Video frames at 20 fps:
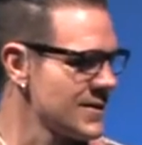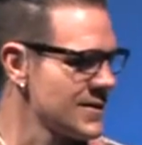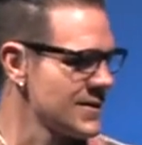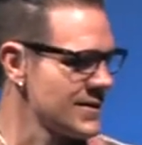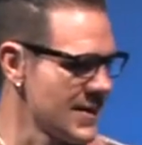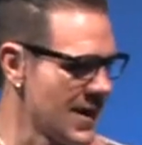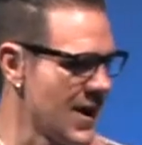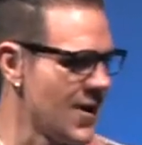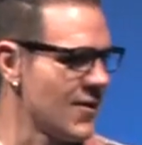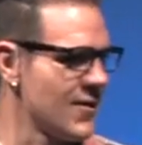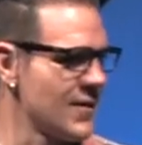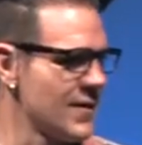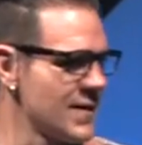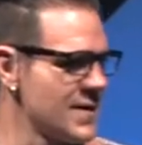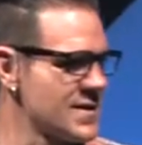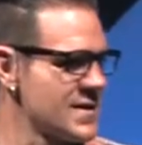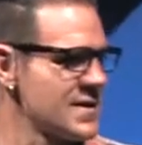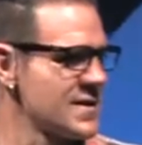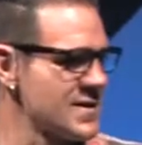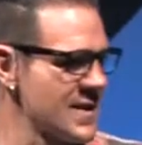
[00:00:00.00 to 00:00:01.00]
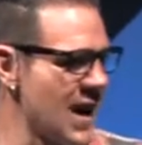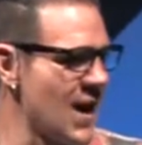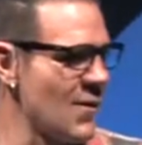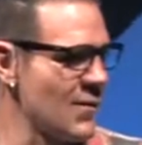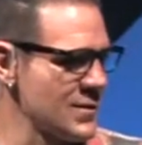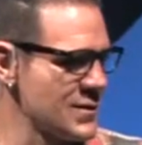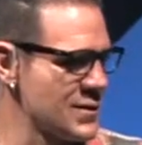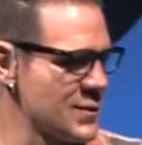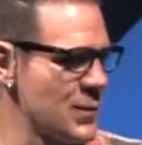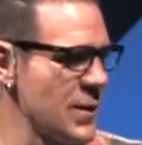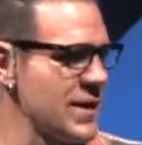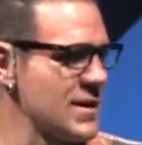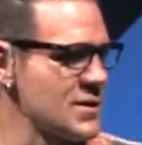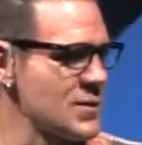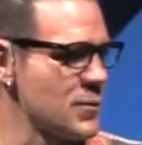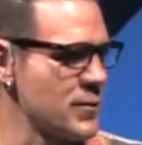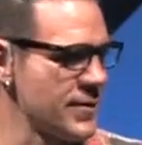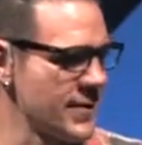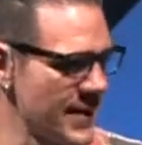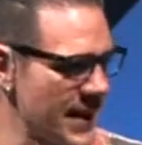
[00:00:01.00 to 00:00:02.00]
Now, this is now a space
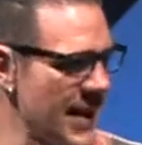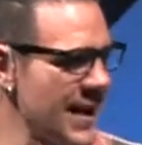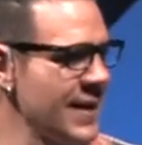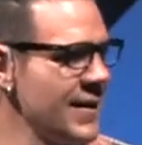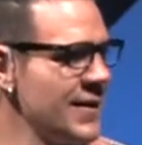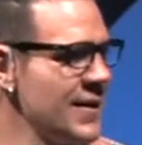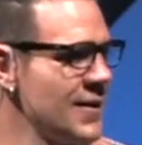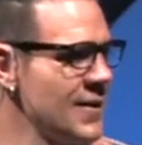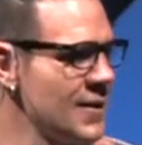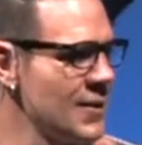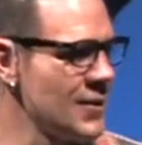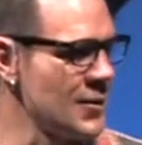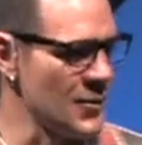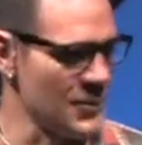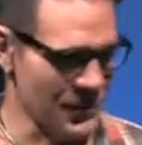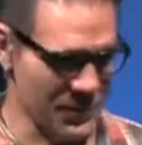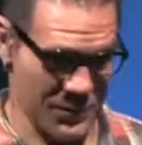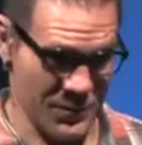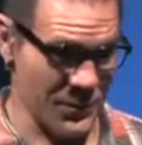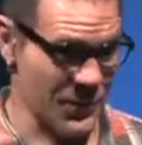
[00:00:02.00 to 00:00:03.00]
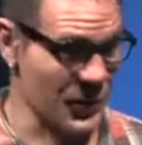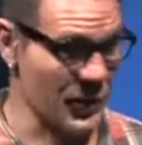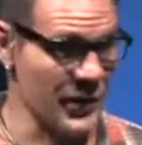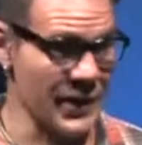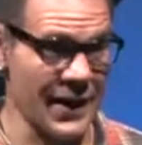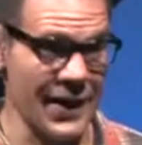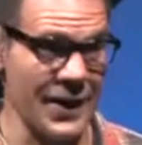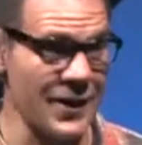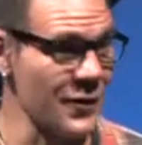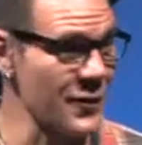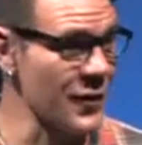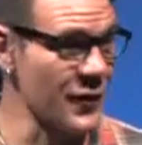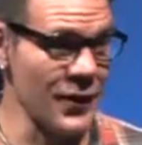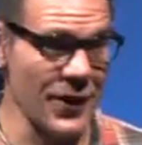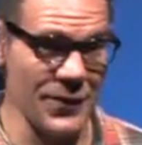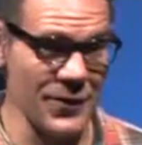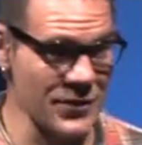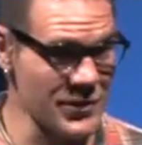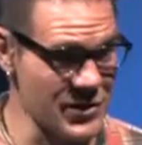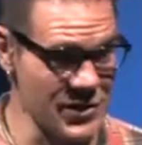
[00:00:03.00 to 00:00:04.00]
where they are going to hear the
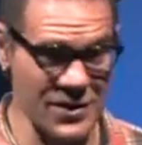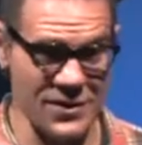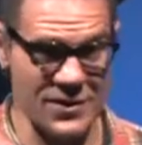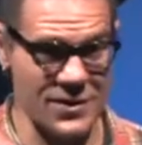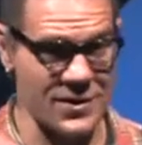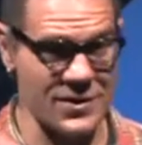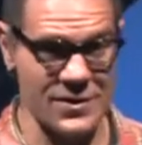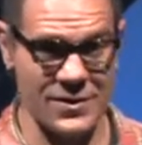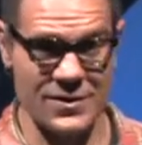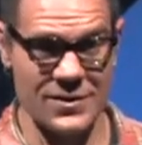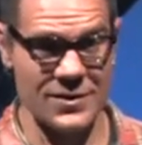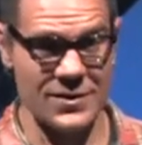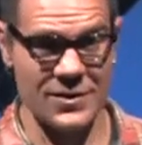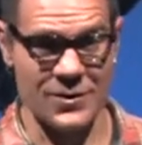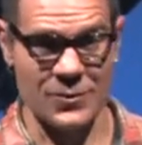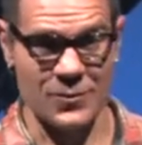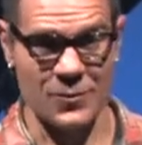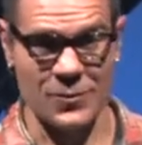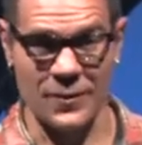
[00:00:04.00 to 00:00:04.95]
love of Jesus where